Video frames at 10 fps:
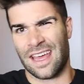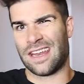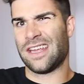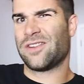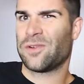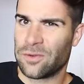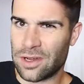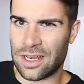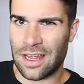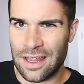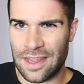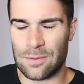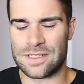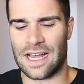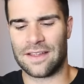and each foot that
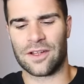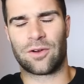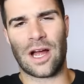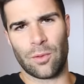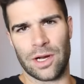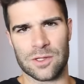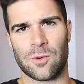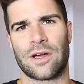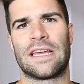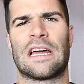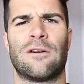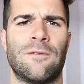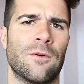was on the ground when I was walking on all